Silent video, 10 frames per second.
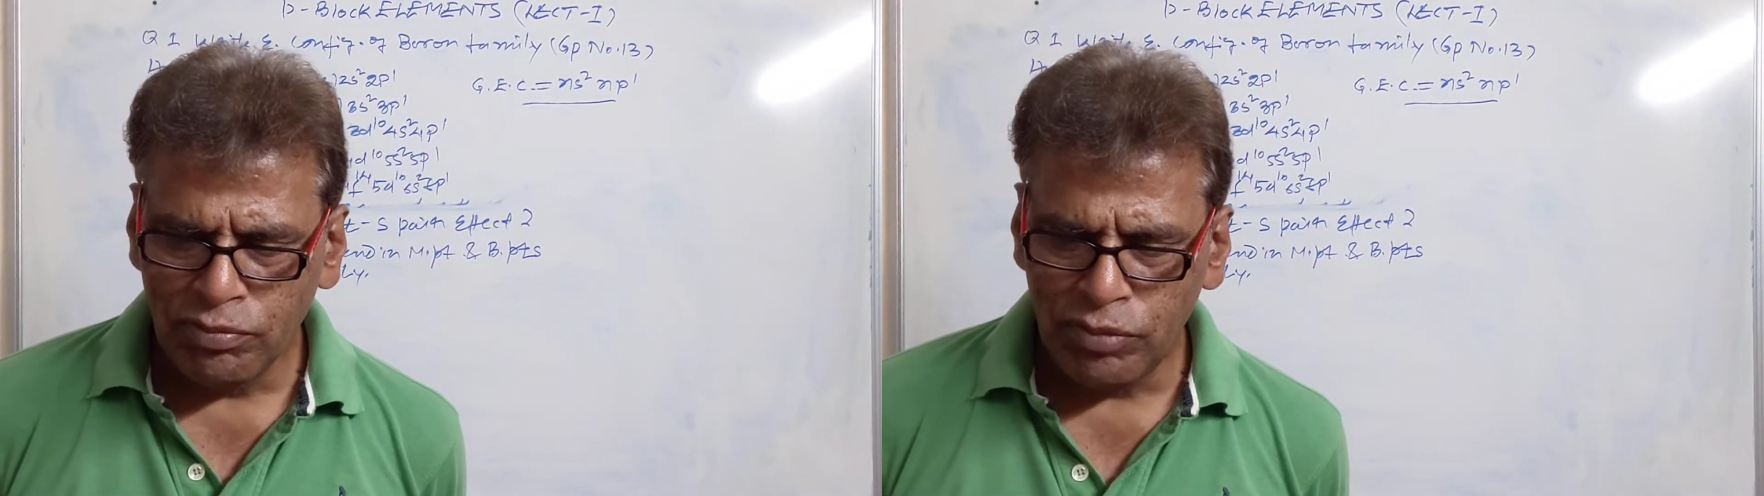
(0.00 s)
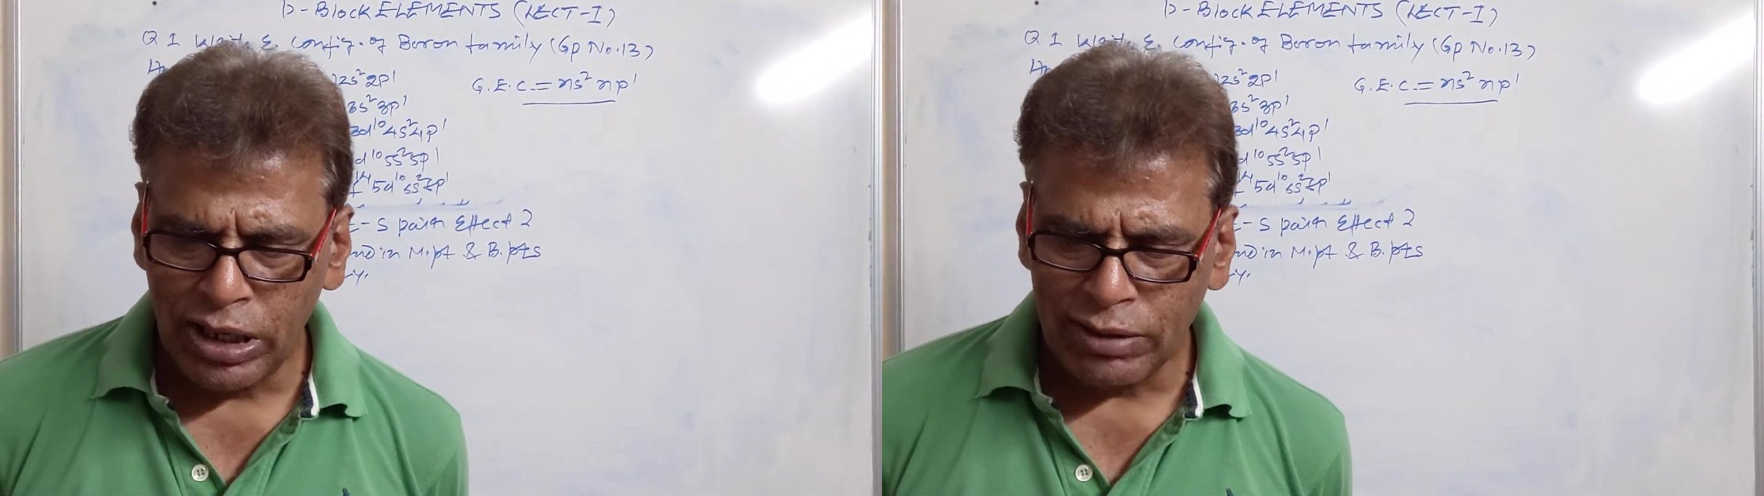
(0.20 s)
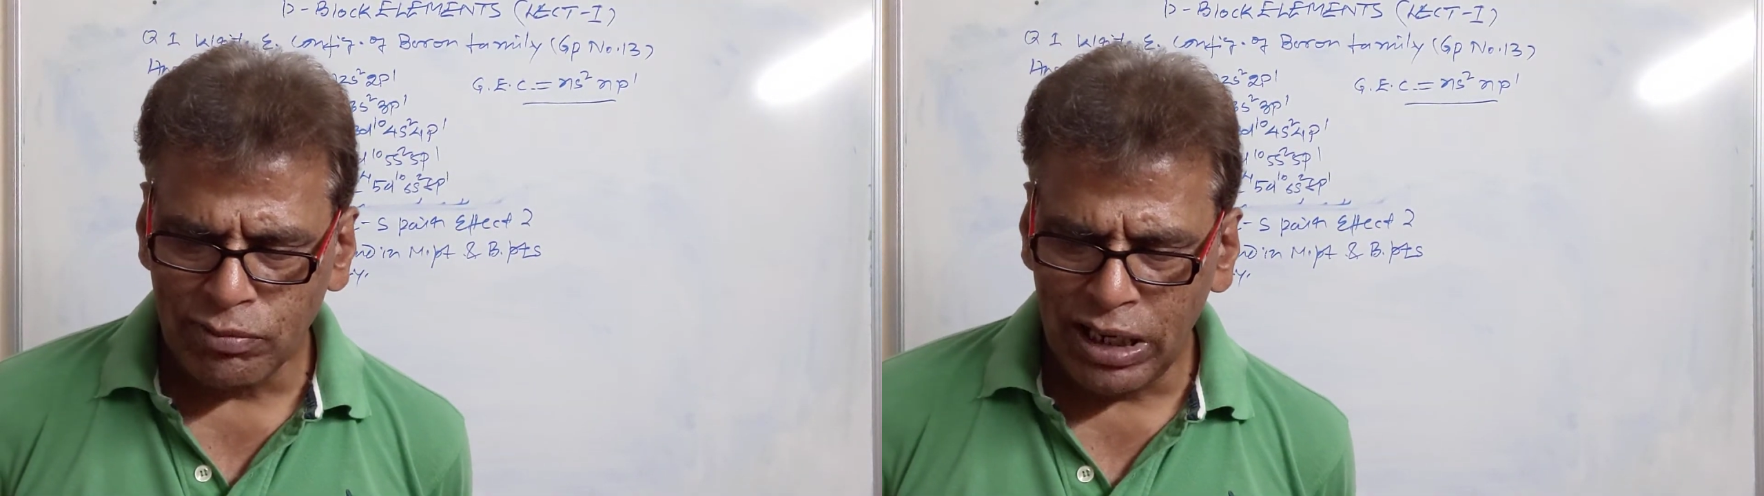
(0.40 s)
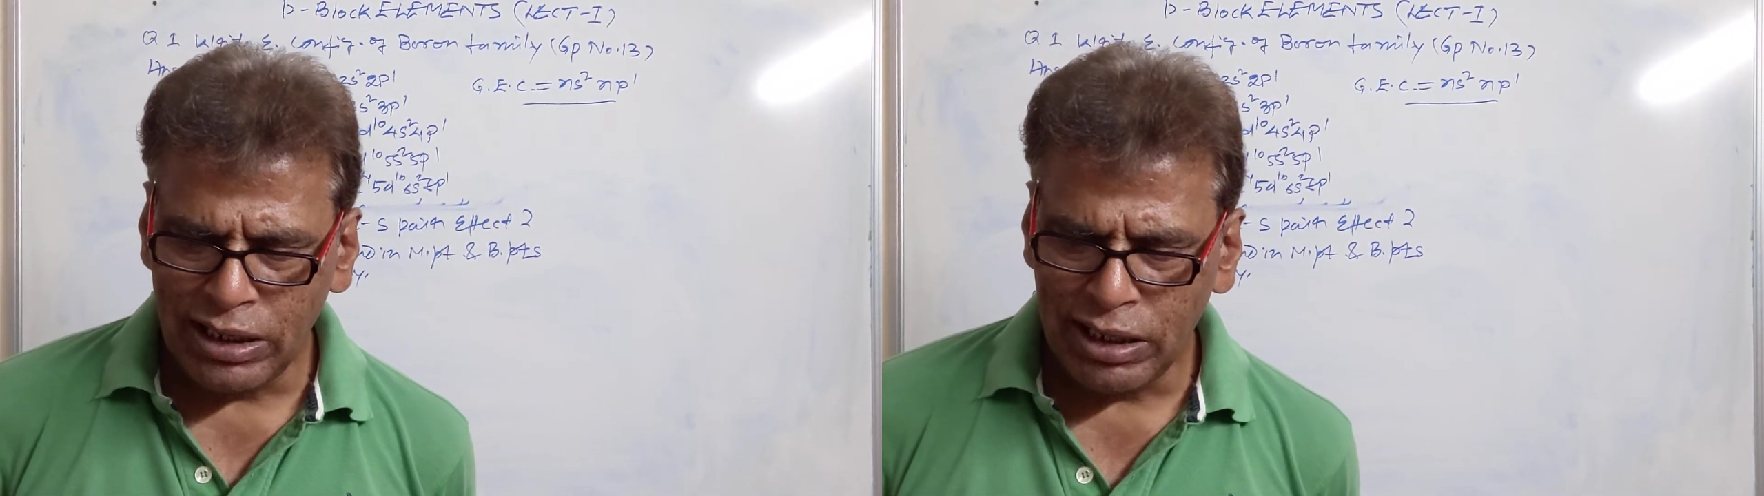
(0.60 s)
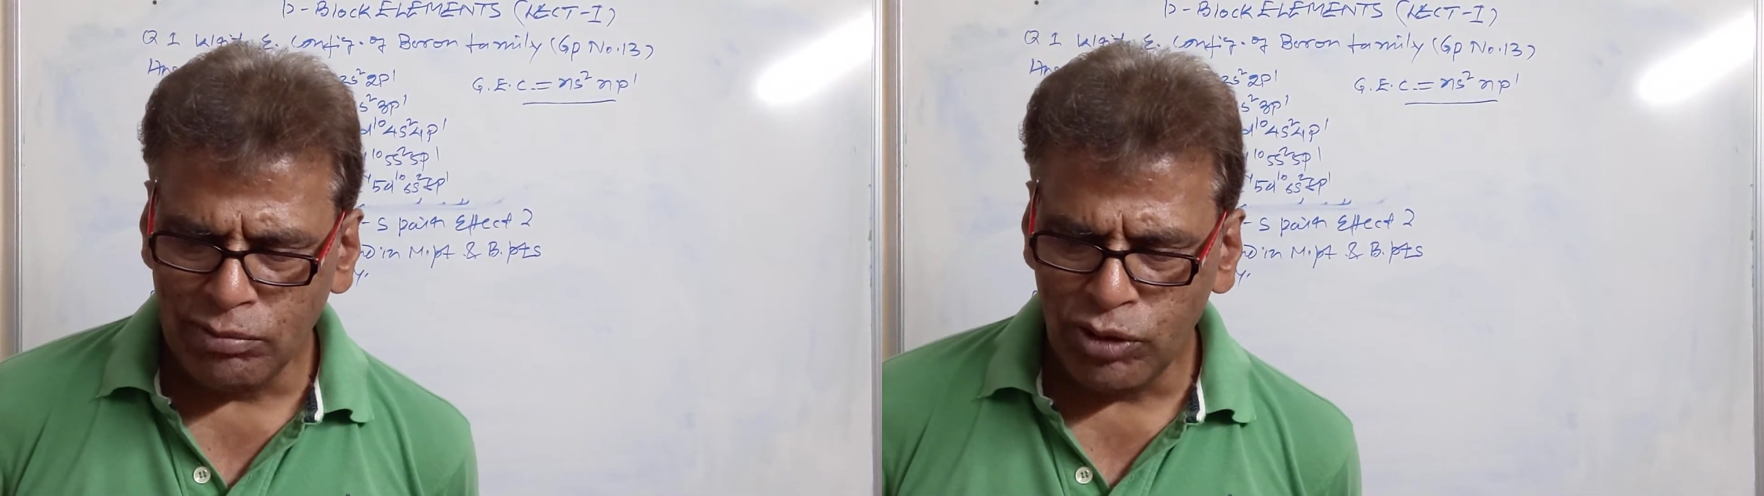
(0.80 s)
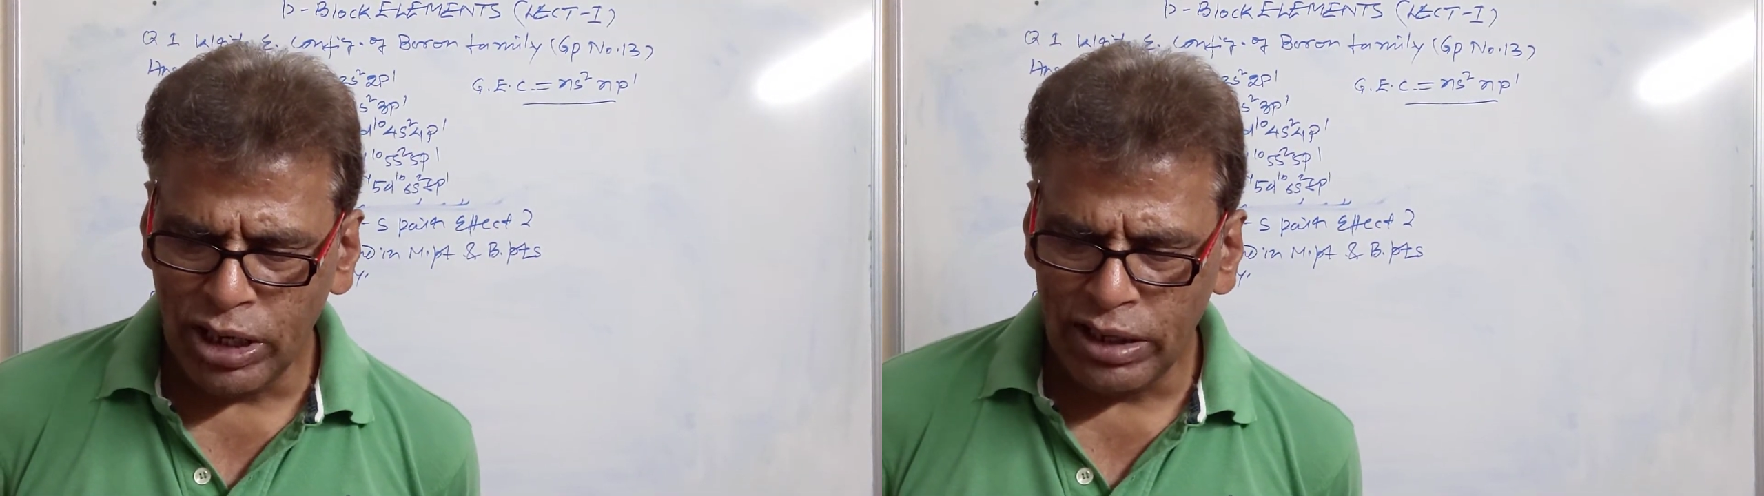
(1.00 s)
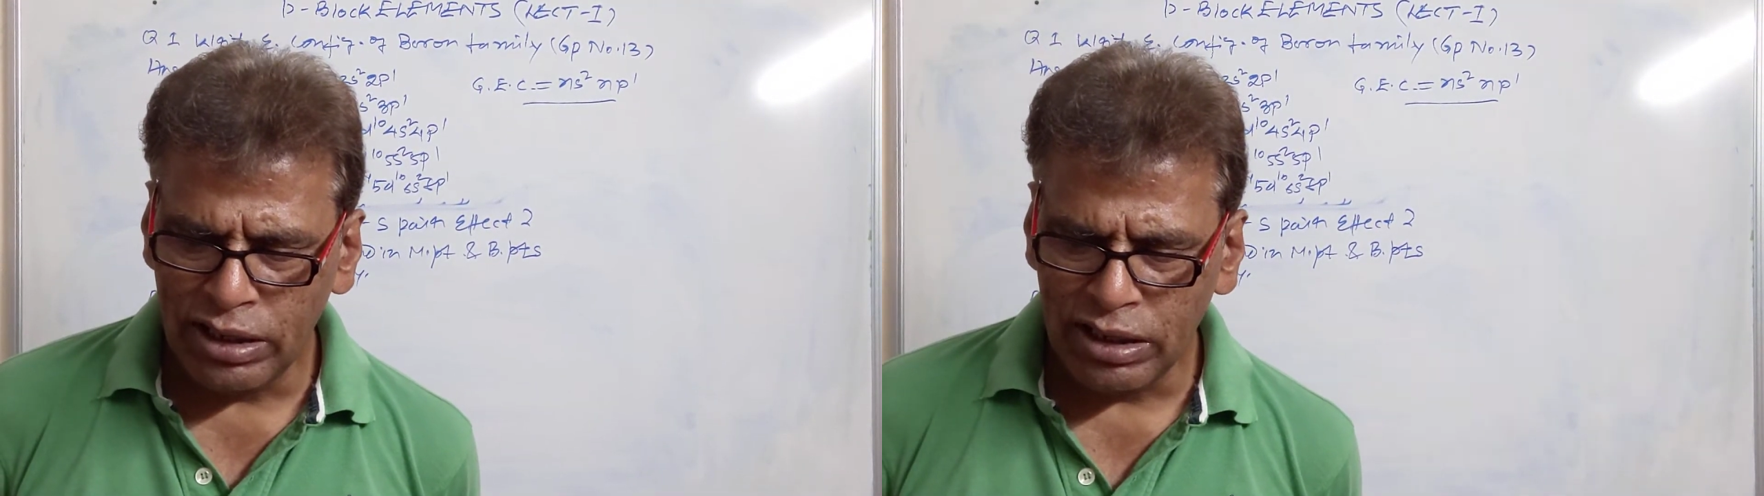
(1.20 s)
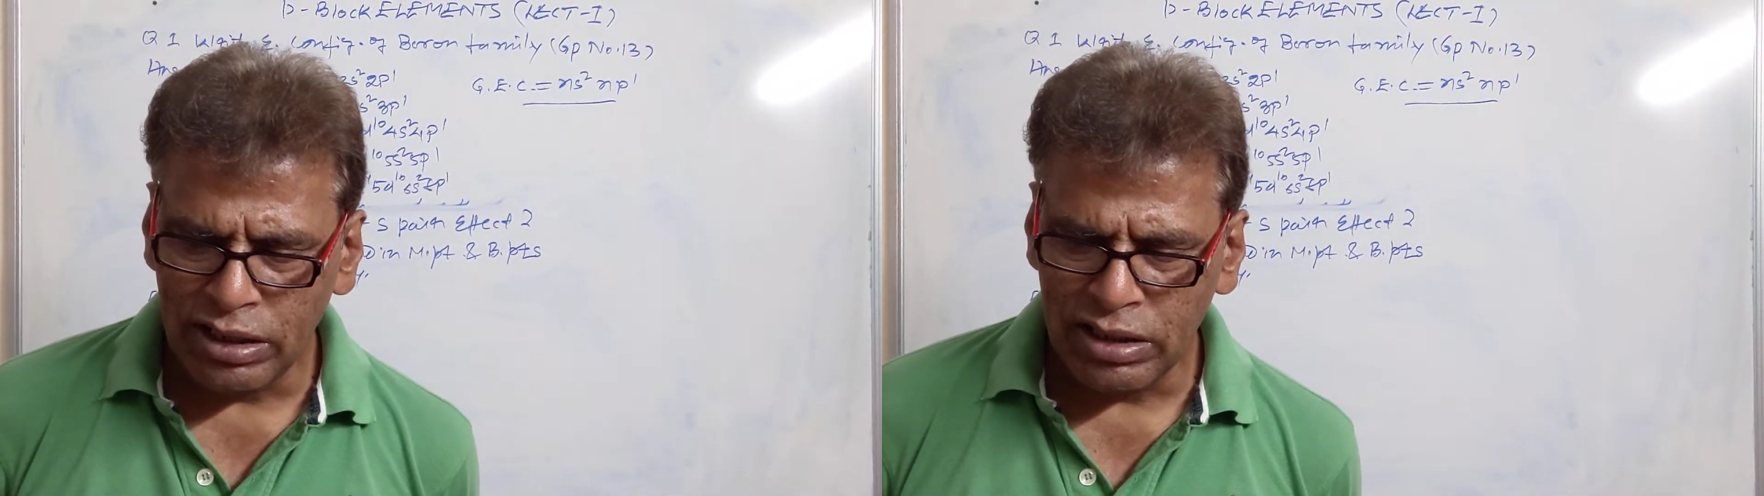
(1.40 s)
but melting point
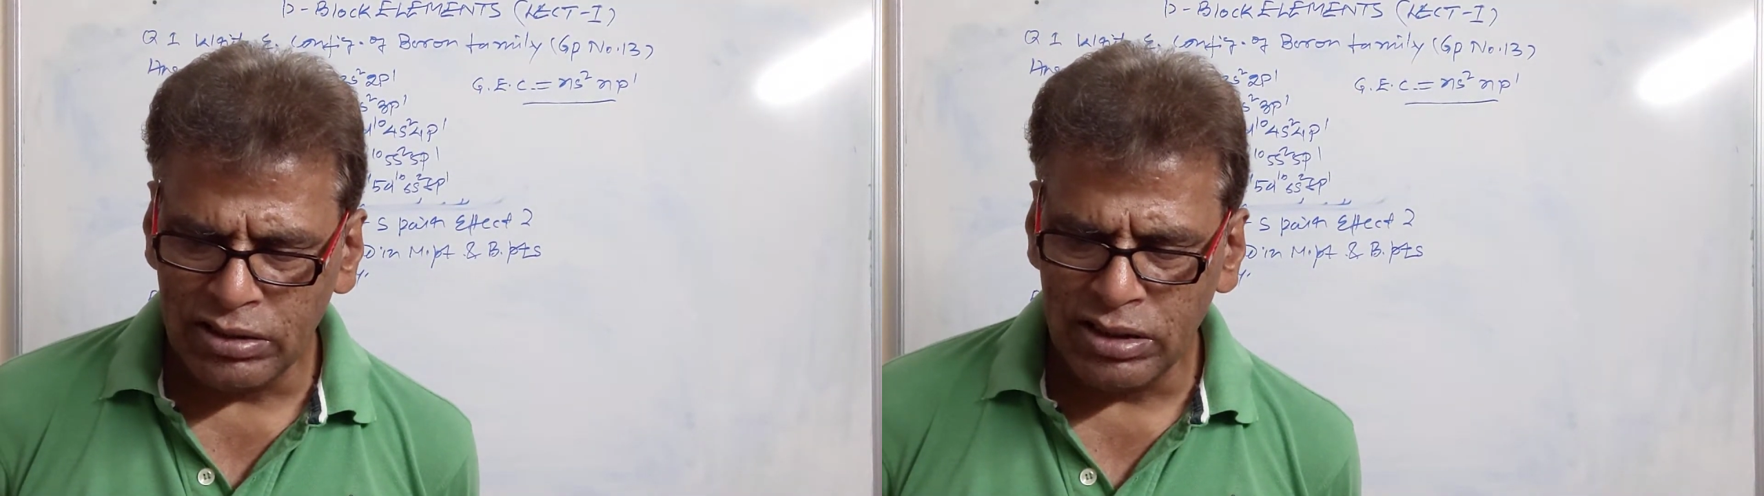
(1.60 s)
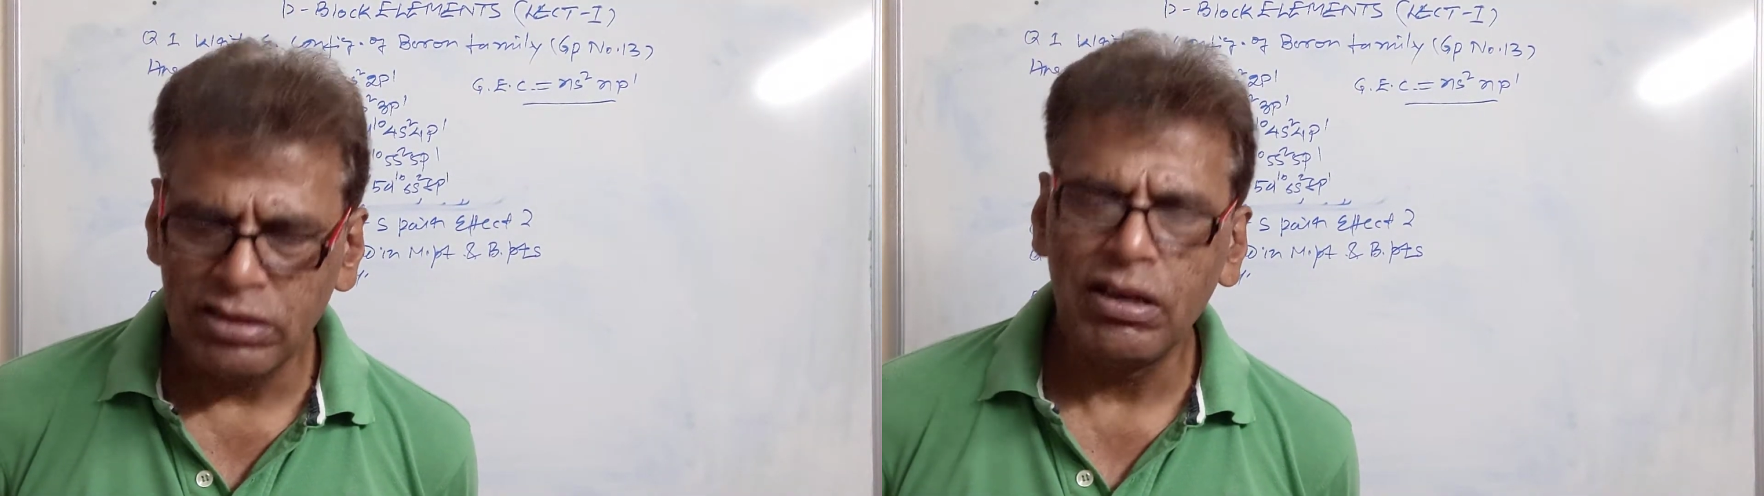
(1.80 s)
increases